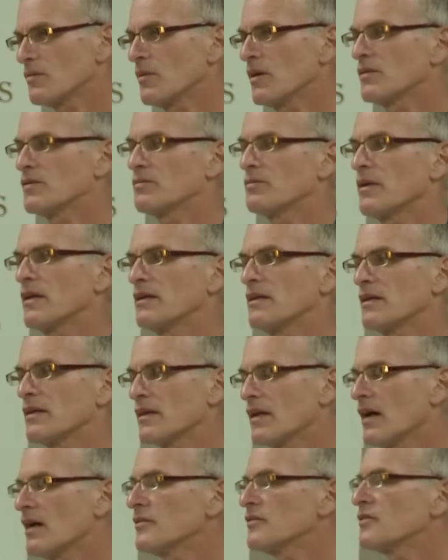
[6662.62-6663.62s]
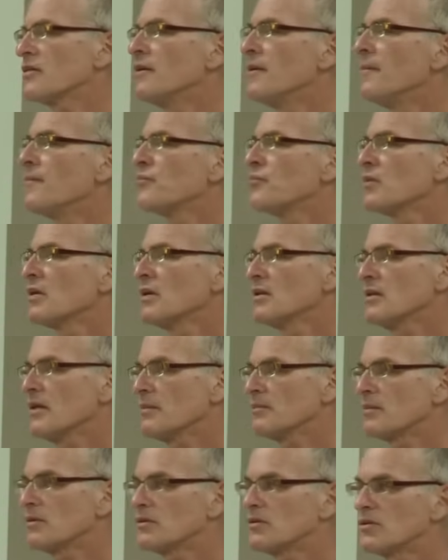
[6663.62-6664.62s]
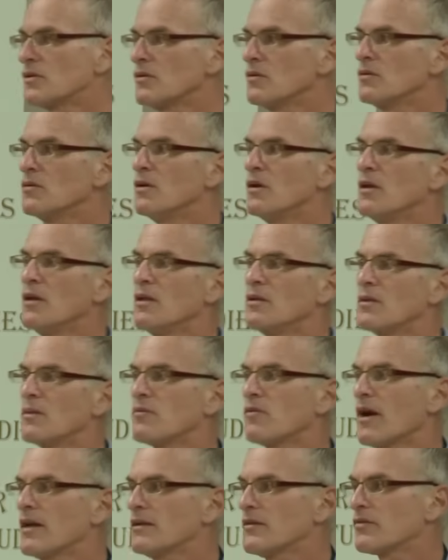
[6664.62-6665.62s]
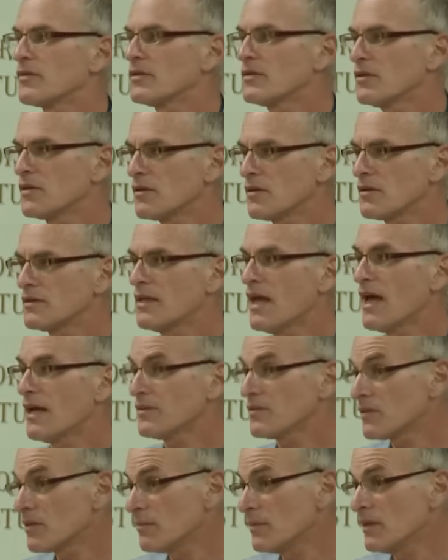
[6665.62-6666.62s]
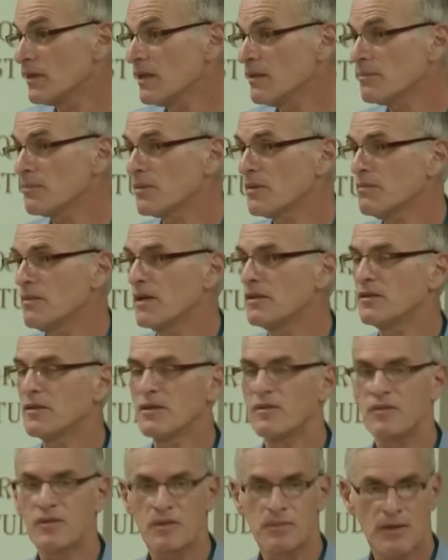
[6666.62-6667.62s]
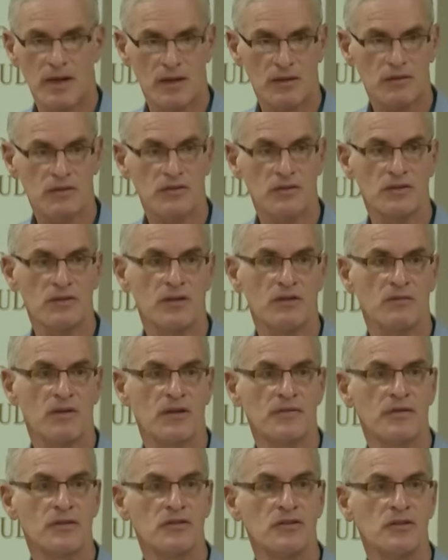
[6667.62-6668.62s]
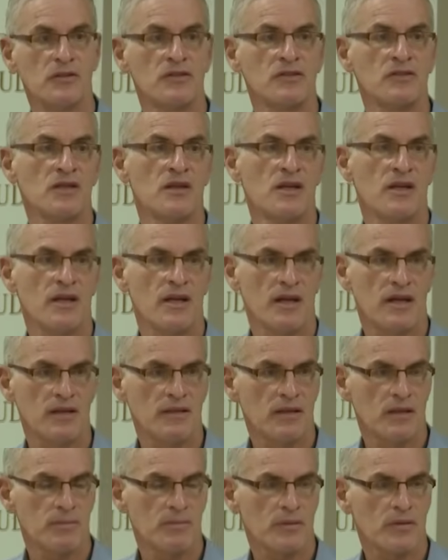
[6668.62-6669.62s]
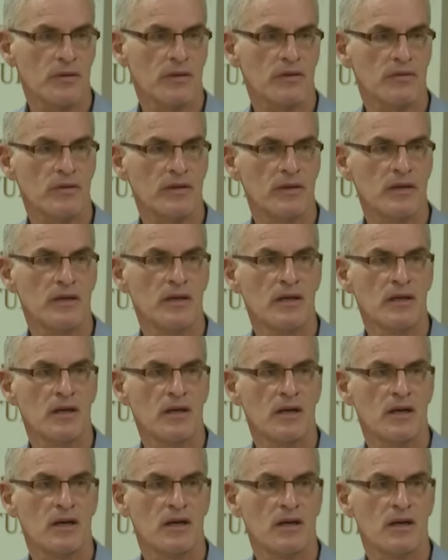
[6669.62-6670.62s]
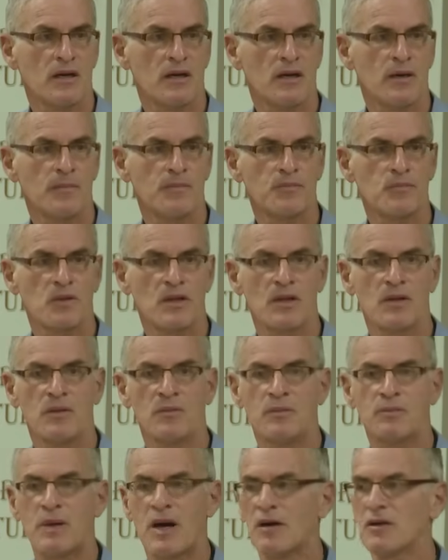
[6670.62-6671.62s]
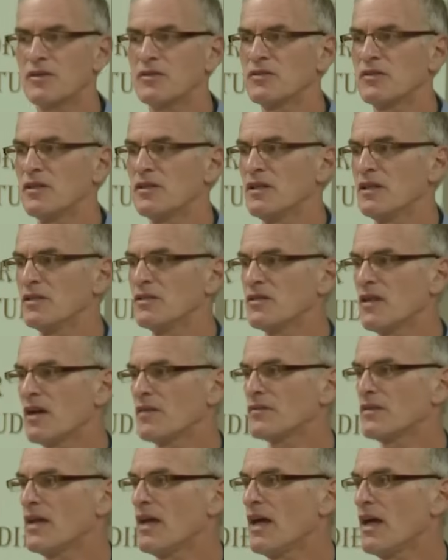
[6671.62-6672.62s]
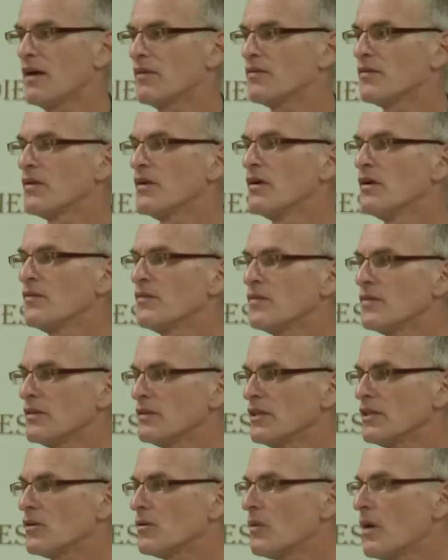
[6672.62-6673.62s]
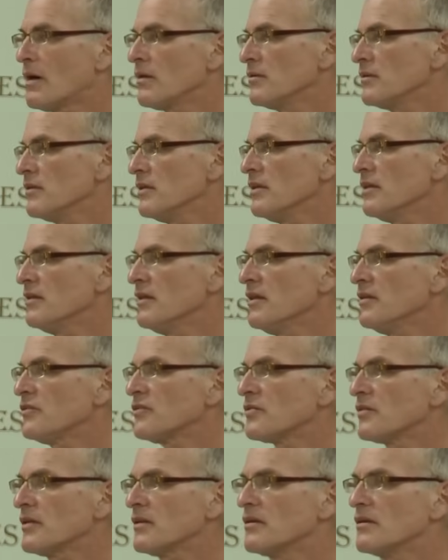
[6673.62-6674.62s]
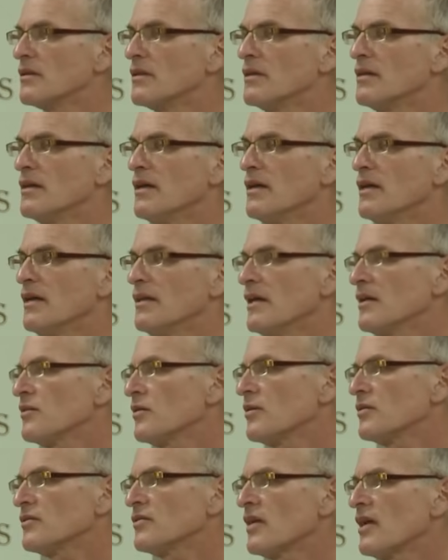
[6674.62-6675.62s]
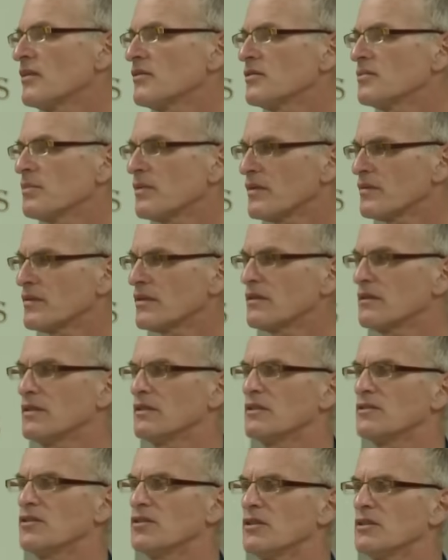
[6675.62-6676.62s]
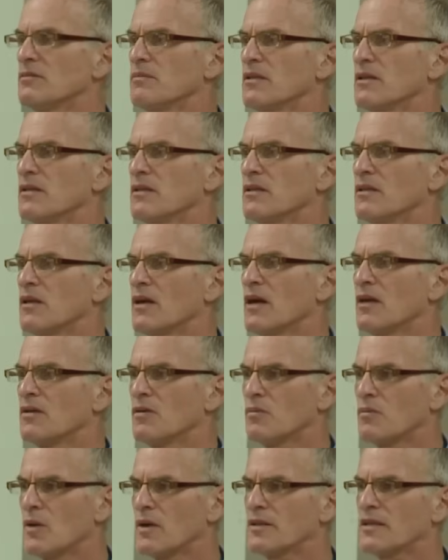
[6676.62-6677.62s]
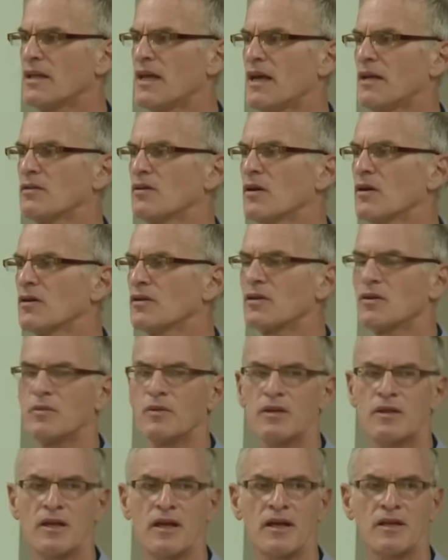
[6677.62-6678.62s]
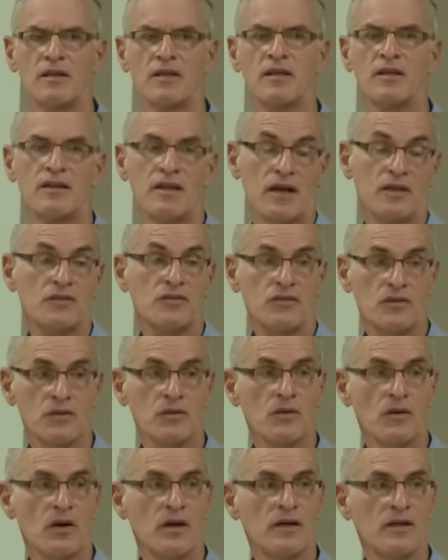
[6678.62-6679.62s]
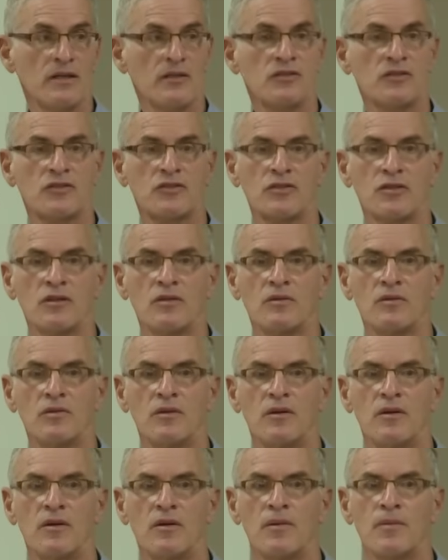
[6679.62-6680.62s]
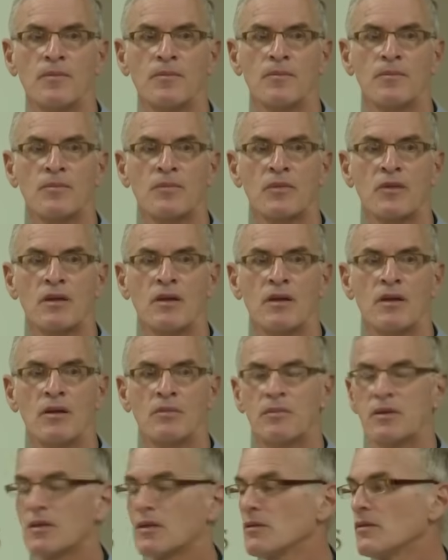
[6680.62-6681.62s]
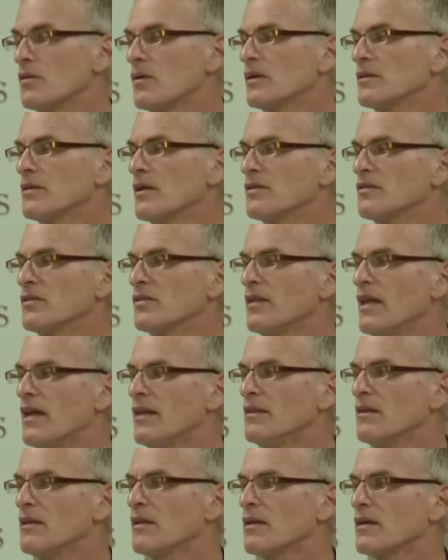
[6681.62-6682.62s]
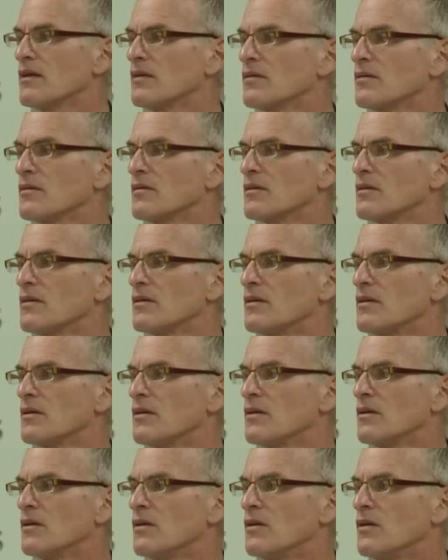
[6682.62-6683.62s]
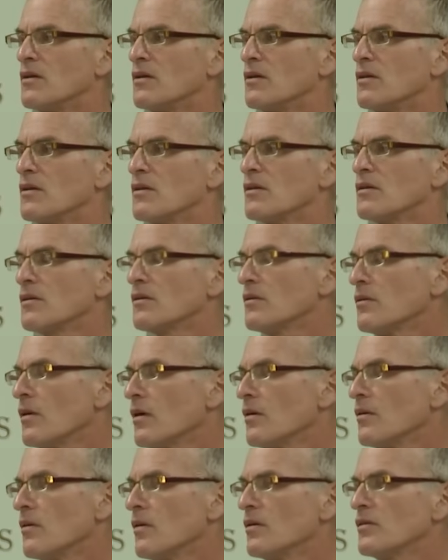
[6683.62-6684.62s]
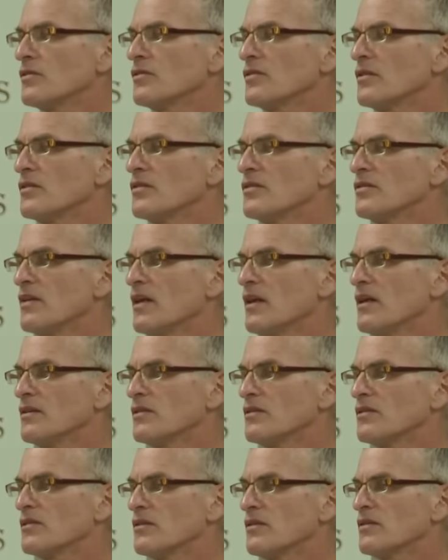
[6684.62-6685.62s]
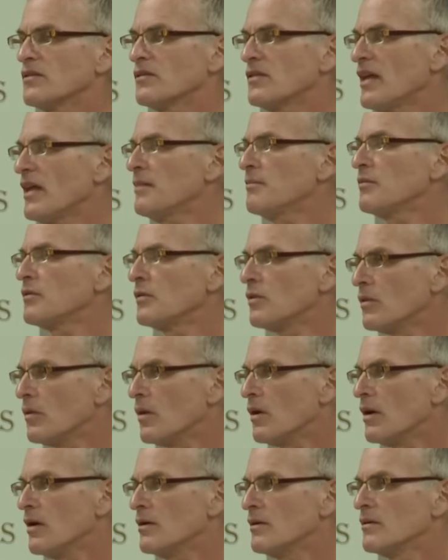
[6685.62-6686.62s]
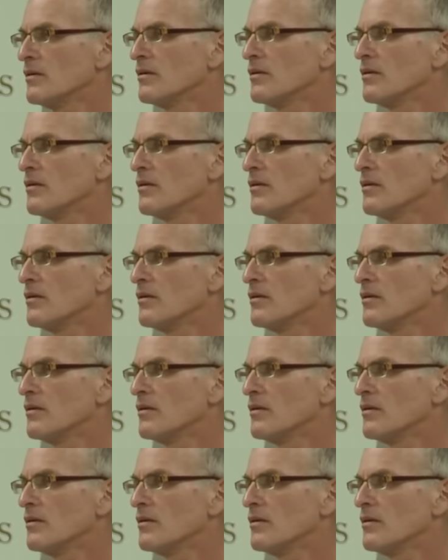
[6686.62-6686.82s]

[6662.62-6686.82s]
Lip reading: the West Bank and Gaza. Number two, the right of return has to be implemented for the Palestinian refugees. And number three, Palestinians have to have full equality in Israel. And that all sounds perfectly legitimate, and one can't argue with that. That's the law. It's true. But the law doesn't end there. The law also says the same law,